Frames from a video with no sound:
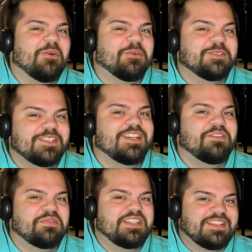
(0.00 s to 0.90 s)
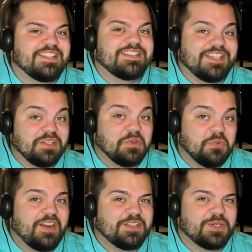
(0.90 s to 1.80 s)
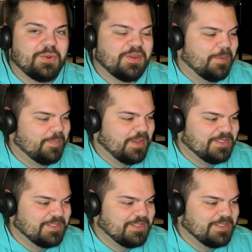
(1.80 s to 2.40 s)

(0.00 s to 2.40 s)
old stuff like this that you watch growing up